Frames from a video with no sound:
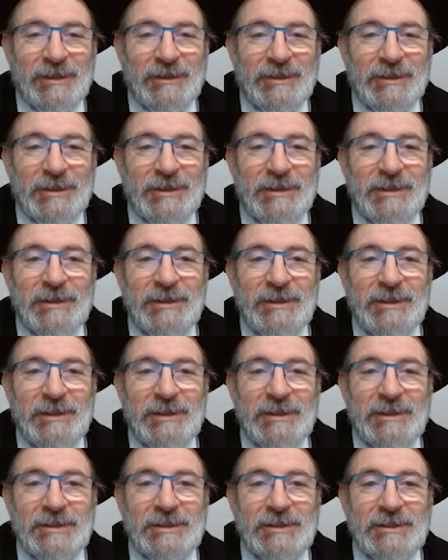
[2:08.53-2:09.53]
The key
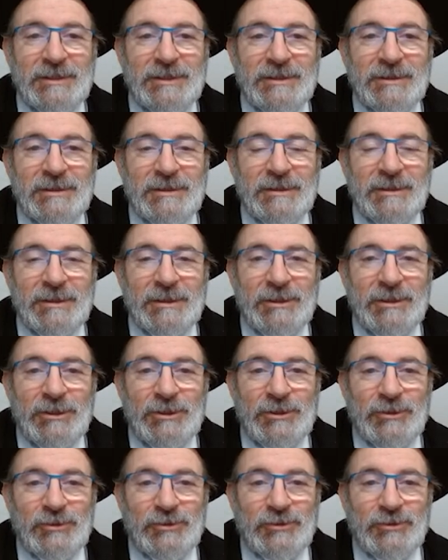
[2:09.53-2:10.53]
is
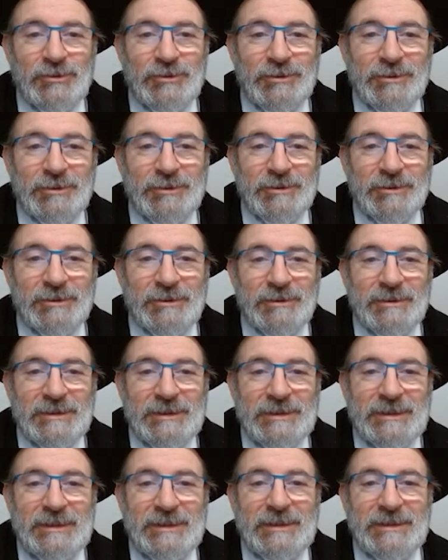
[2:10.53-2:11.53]
rook
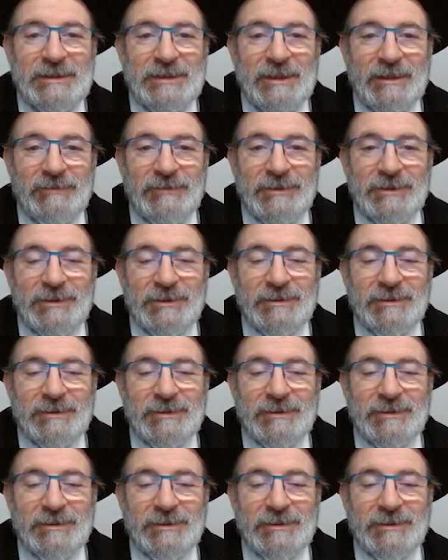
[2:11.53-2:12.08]
d7